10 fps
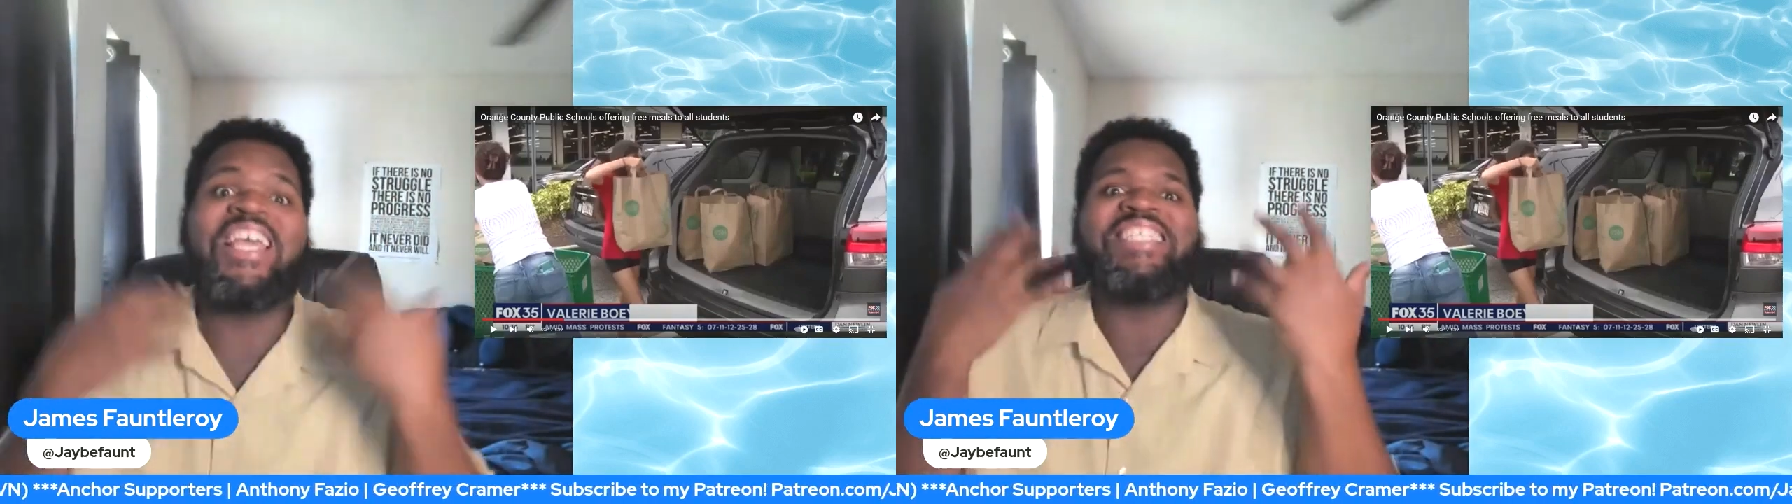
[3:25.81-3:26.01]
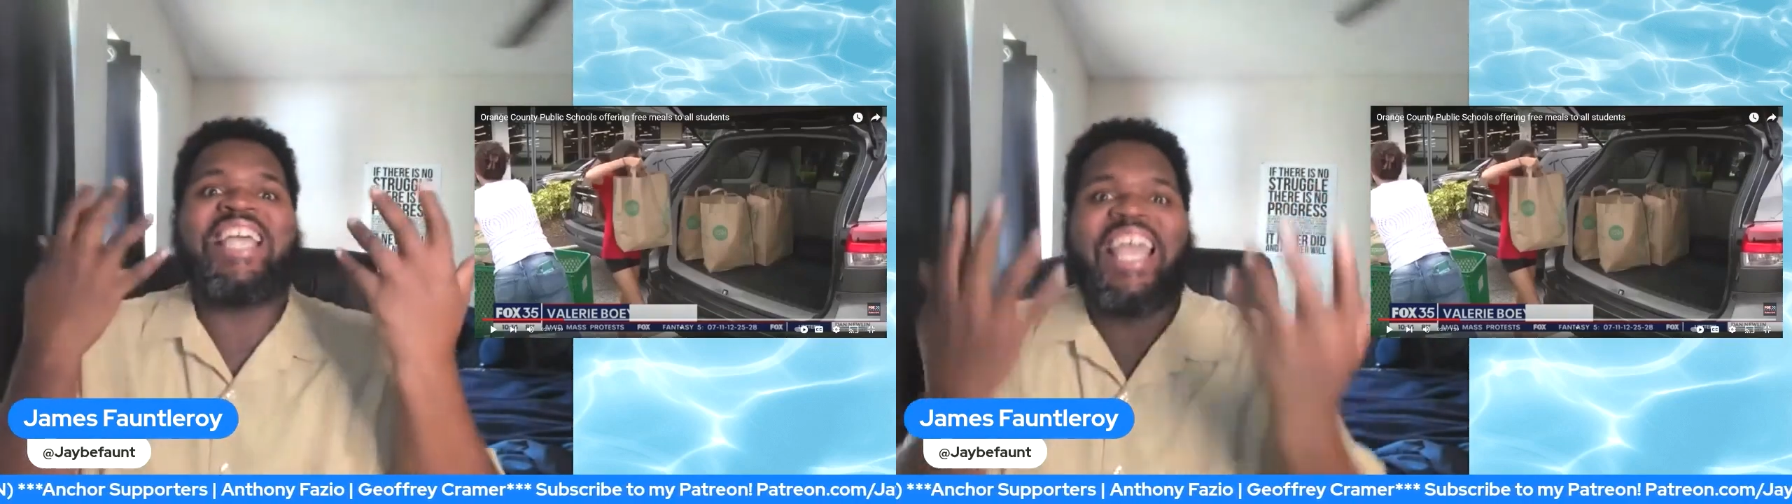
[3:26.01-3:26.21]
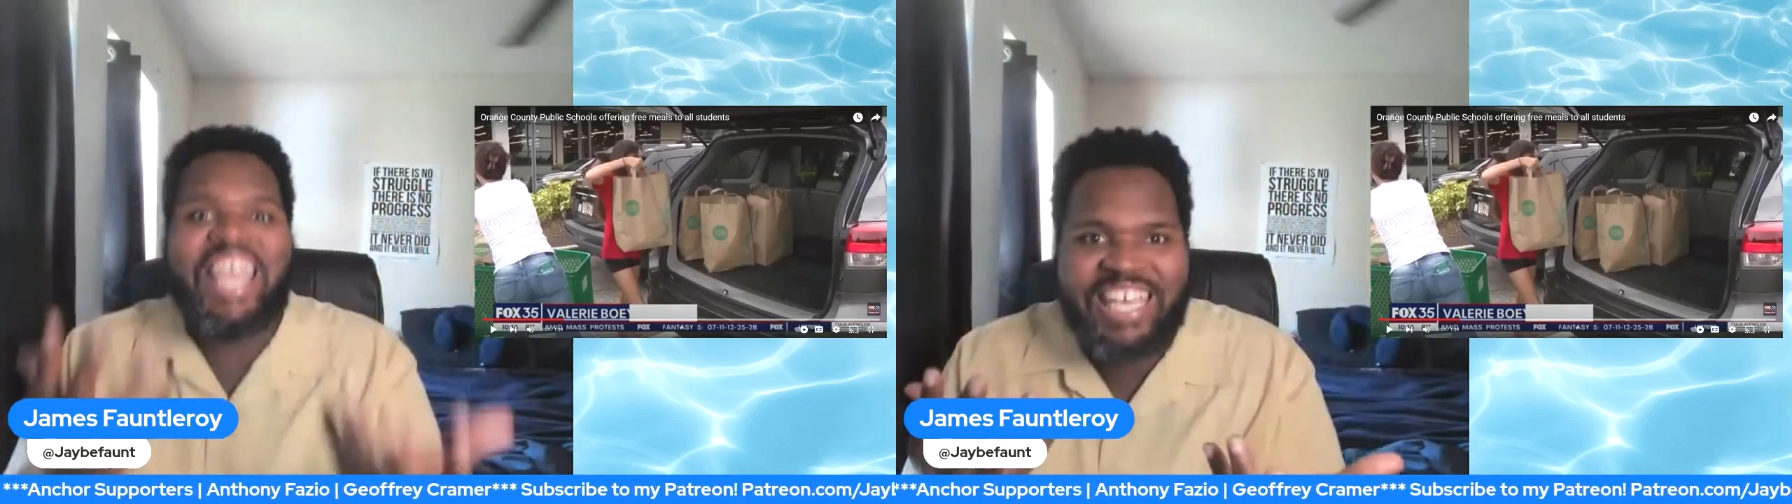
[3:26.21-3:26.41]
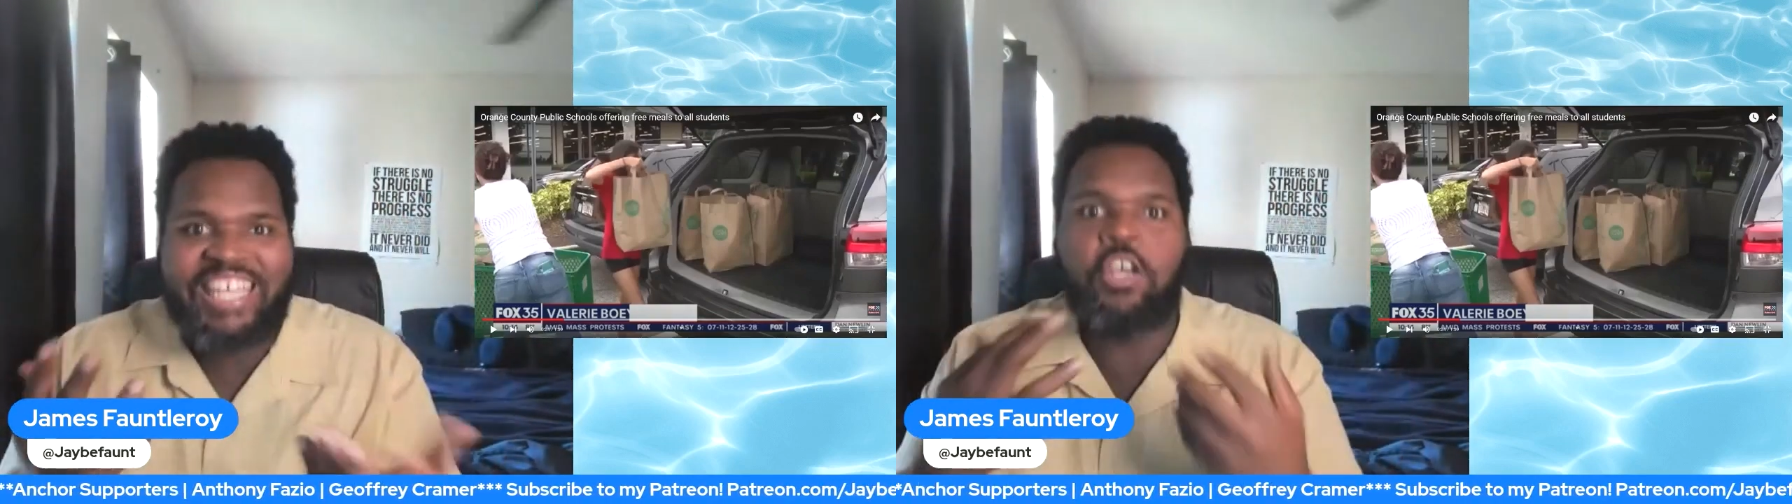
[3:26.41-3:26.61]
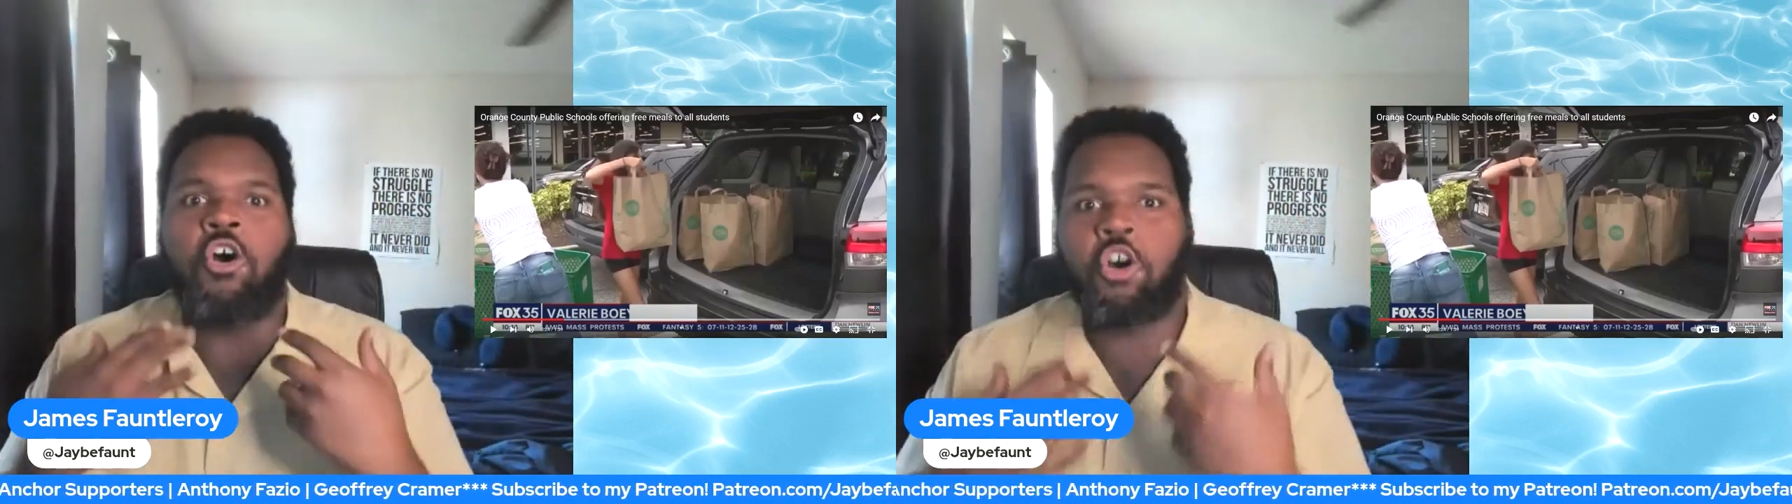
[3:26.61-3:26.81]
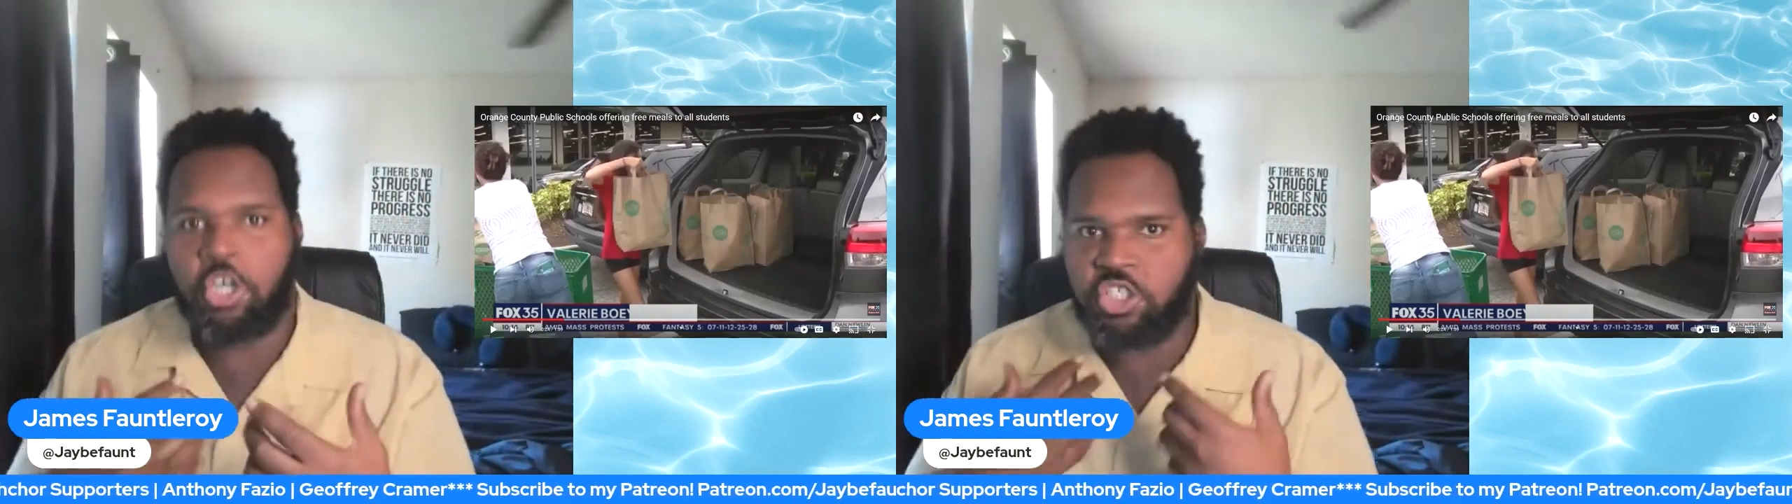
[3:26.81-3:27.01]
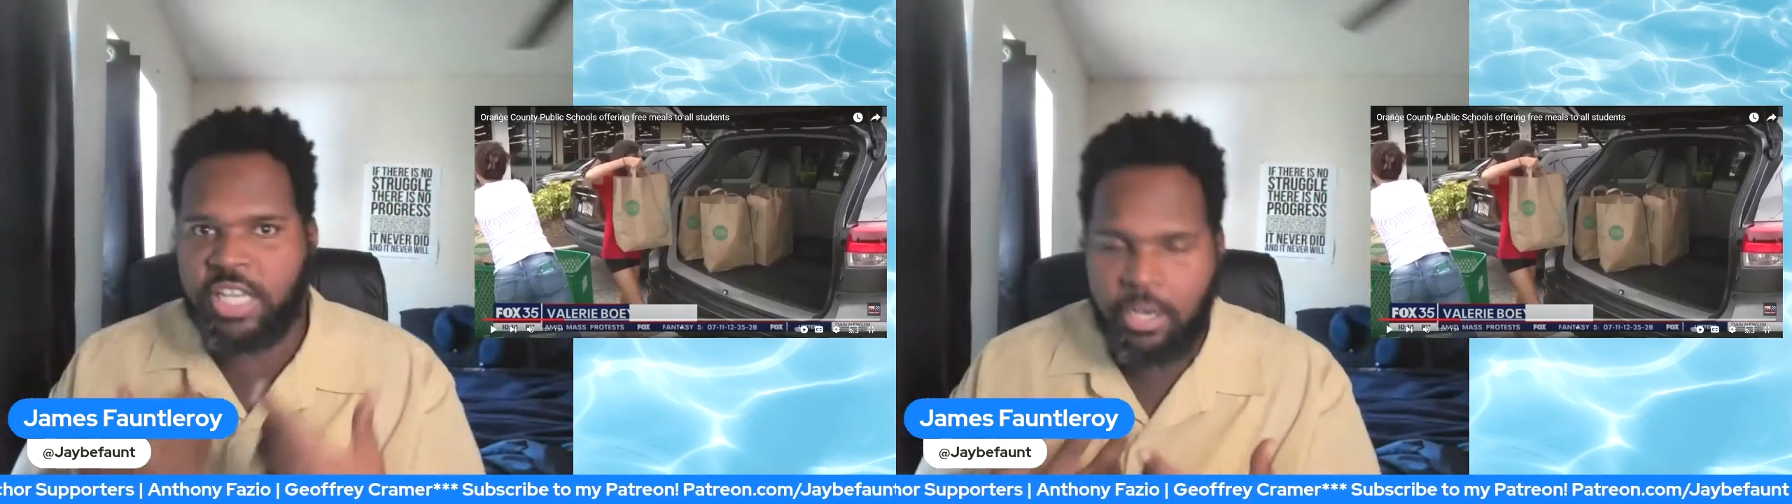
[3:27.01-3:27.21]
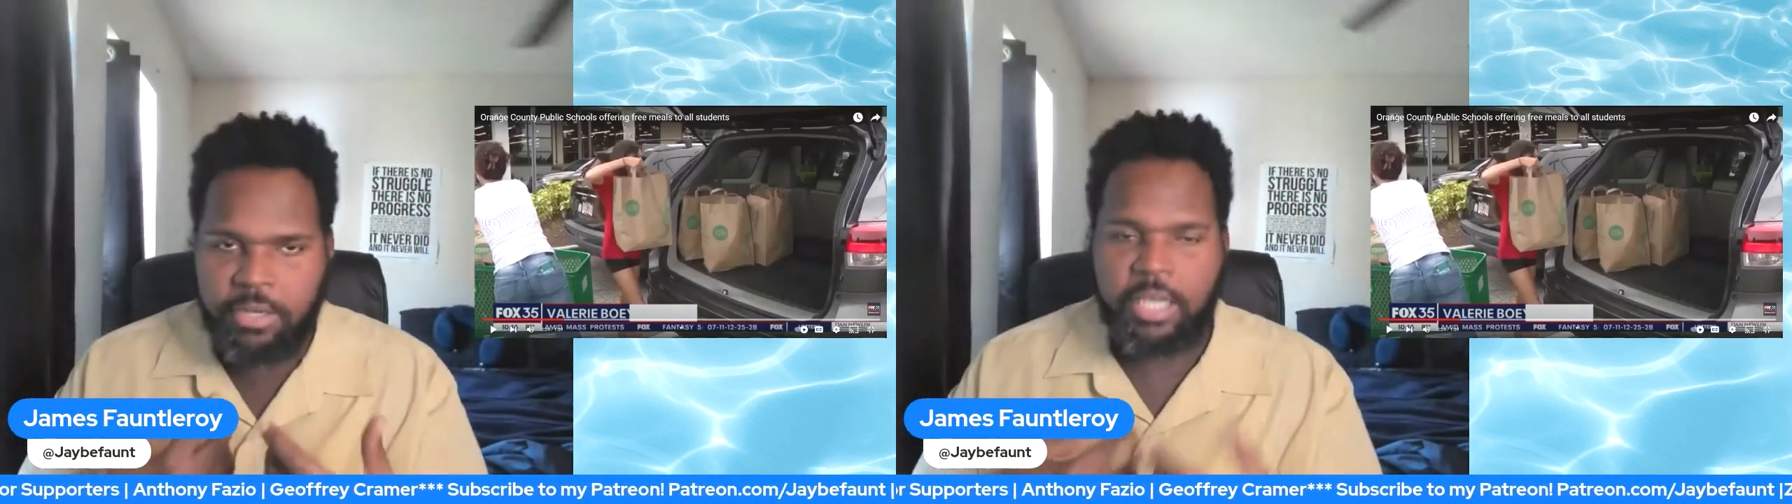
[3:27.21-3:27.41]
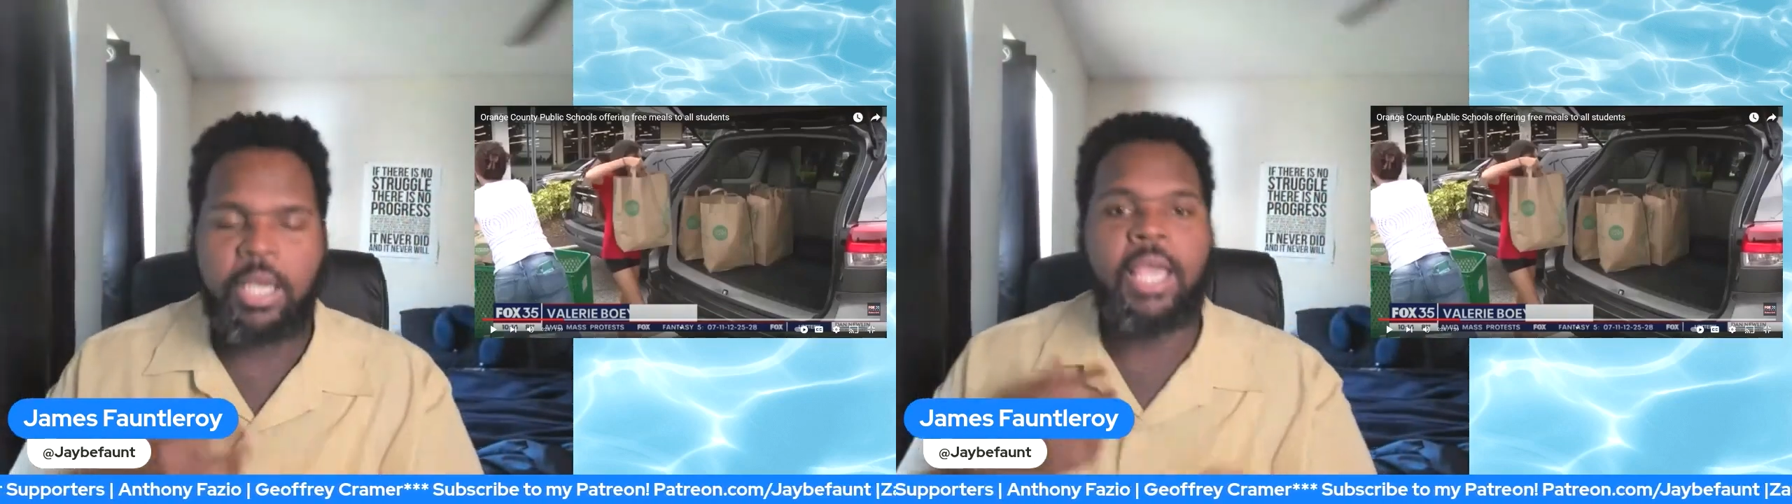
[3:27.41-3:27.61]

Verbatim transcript: is in Orange County.